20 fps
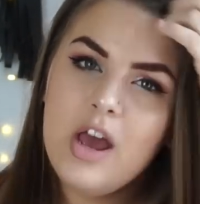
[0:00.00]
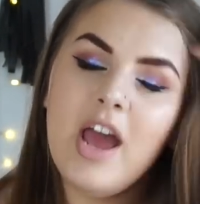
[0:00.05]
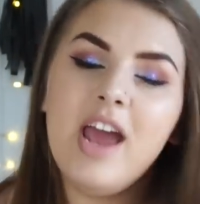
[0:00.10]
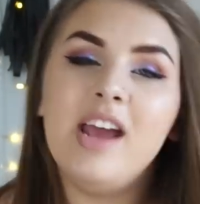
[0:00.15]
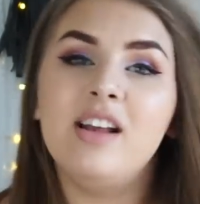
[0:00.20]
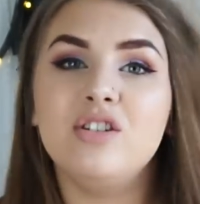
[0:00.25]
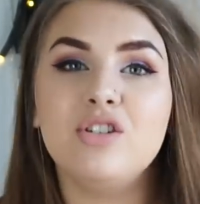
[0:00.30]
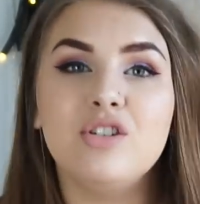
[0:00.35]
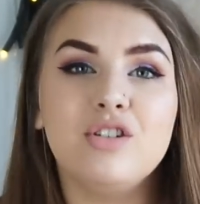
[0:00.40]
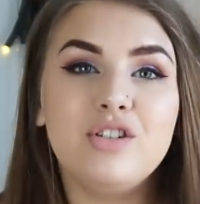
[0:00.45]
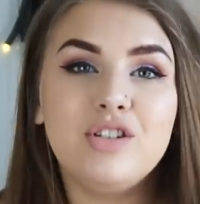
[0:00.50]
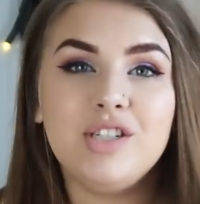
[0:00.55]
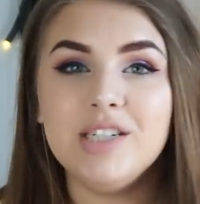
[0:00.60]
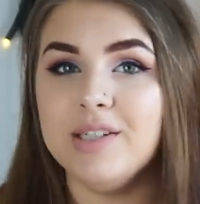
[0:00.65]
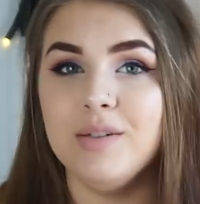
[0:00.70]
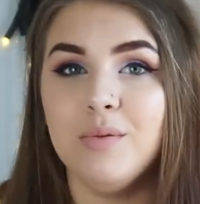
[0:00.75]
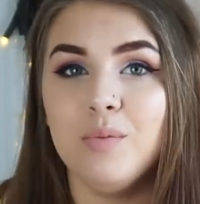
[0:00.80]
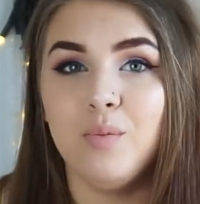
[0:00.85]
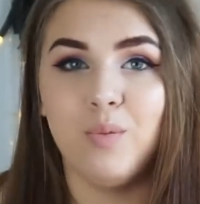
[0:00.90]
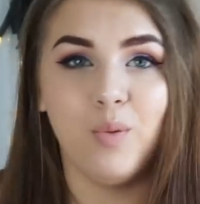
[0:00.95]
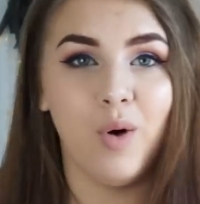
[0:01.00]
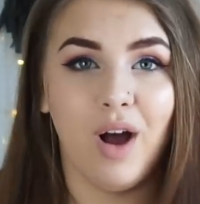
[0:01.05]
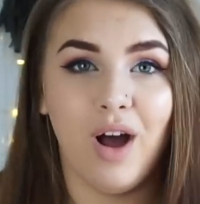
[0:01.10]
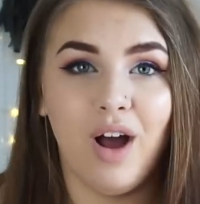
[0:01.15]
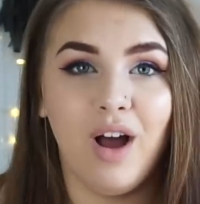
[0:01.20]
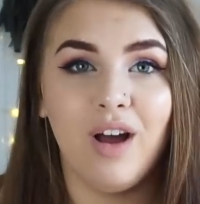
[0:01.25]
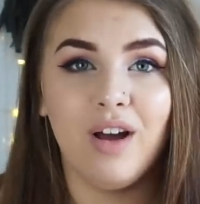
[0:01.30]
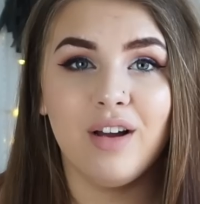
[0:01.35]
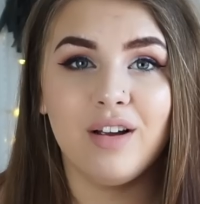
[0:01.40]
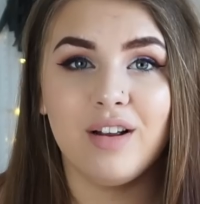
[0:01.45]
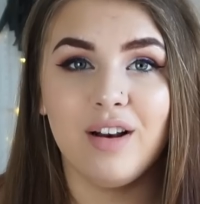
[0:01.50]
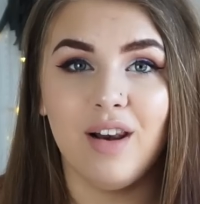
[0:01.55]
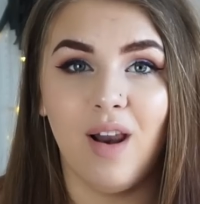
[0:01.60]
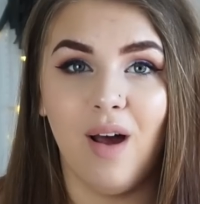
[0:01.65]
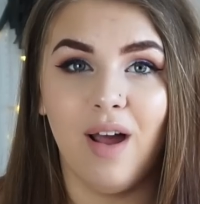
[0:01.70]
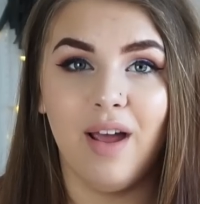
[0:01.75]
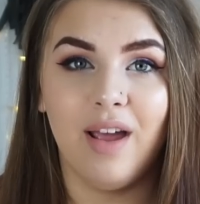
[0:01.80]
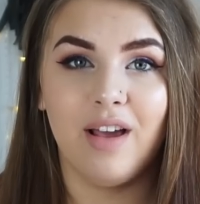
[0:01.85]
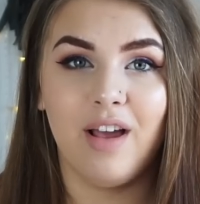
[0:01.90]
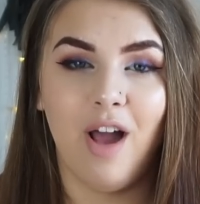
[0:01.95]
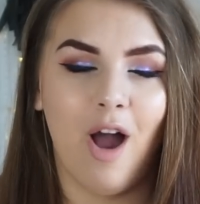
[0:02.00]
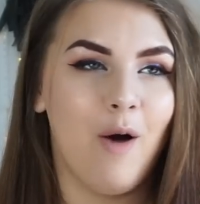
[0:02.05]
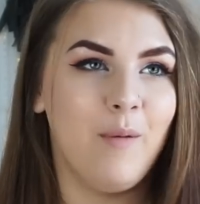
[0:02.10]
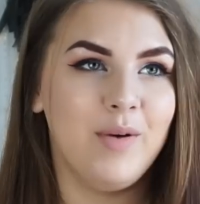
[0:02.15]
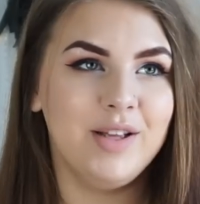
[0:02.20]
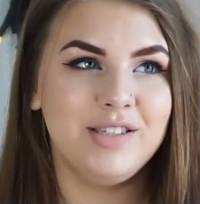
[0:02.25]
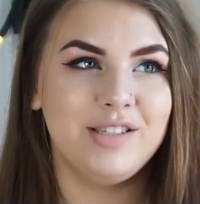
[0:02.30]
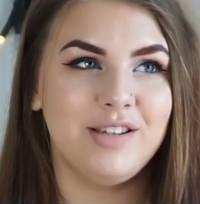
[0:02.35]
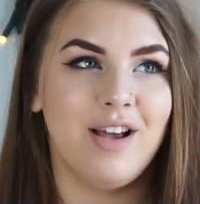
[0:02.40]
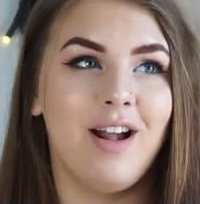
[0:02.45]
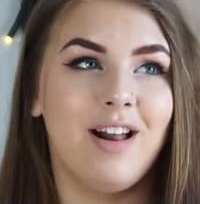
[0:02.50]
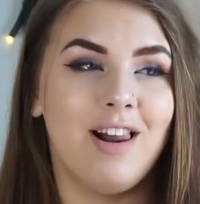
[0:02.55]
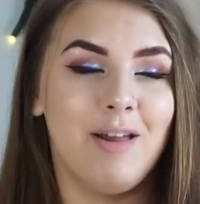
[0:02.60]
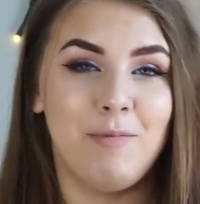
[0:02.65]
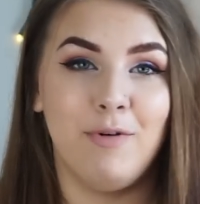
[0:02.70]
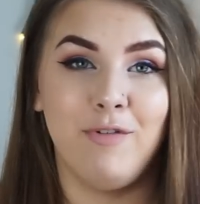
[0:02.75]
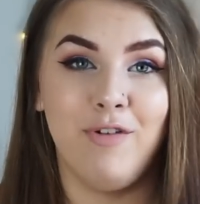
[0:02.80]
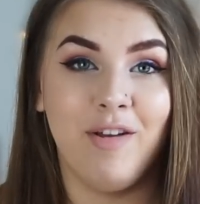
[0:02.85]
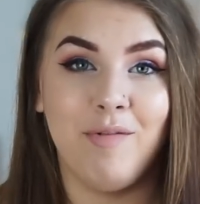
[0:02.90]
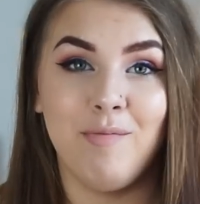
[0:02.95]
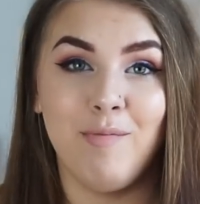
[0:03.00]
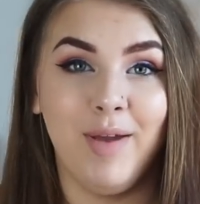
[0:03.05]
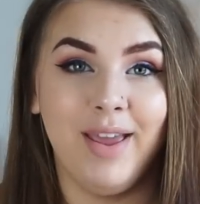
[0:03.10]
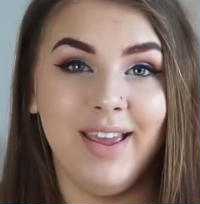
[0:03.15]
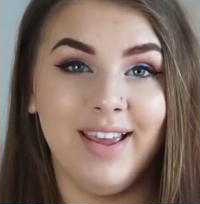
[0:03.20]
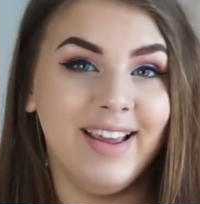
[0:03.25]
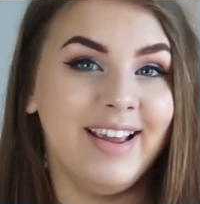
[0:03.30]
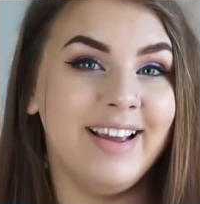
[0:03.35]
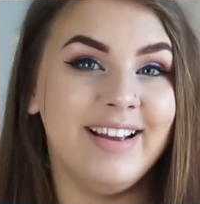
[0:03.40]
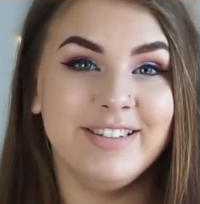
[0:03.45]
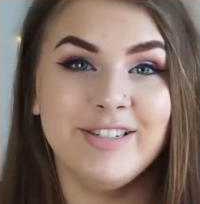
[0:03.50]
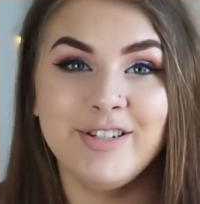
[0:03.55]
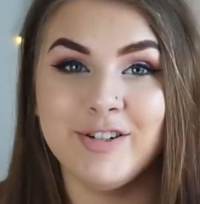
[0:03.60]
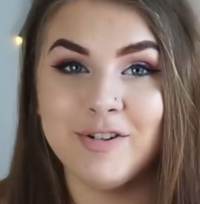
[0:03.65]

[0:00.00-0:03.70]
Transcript: It just didn't work. Like, I'll insert clip of me here